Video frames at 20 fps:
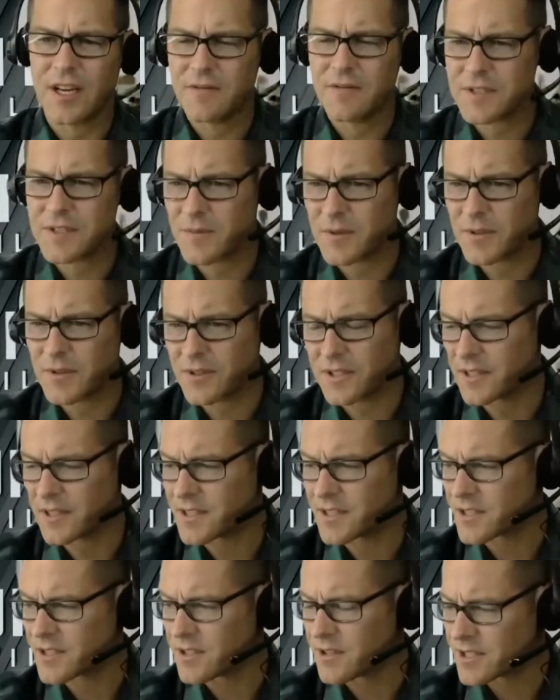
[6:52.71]
Visibility
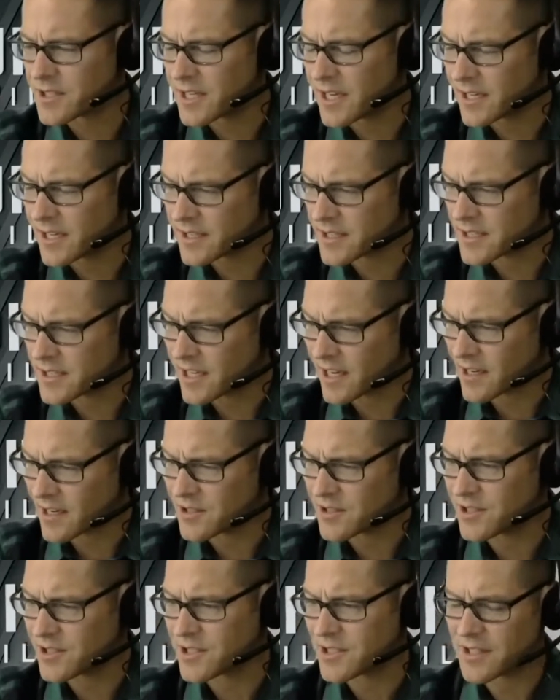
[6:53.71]
listeners, take a second
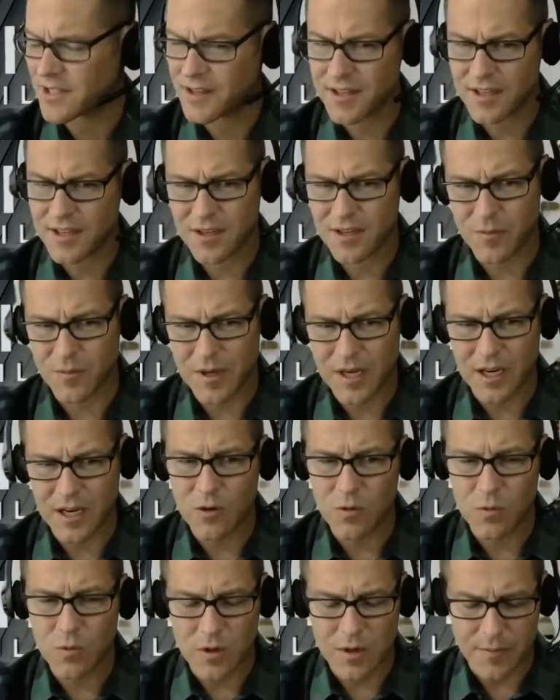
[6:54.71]
just to think
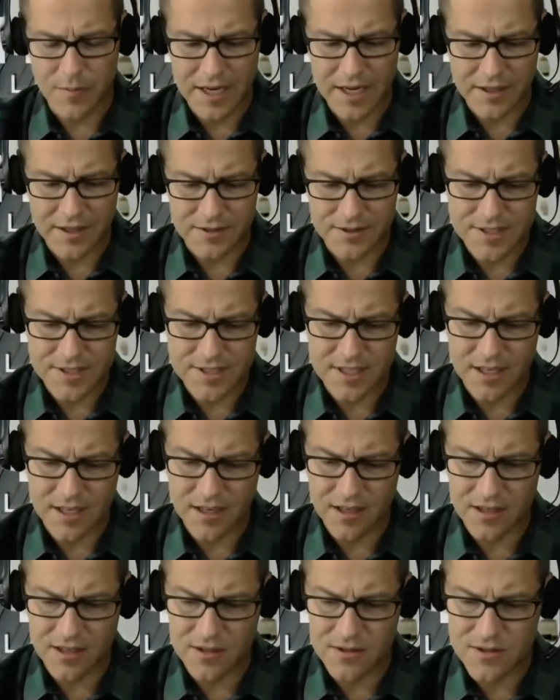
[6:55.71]
about what Michael's
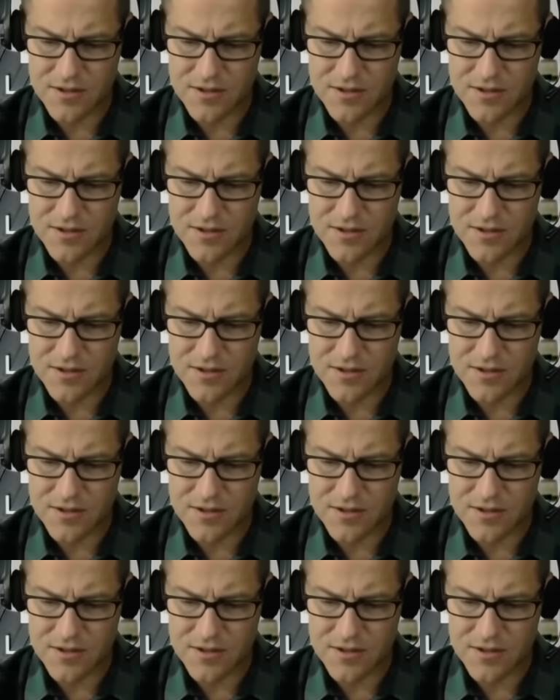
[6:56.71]
saying here.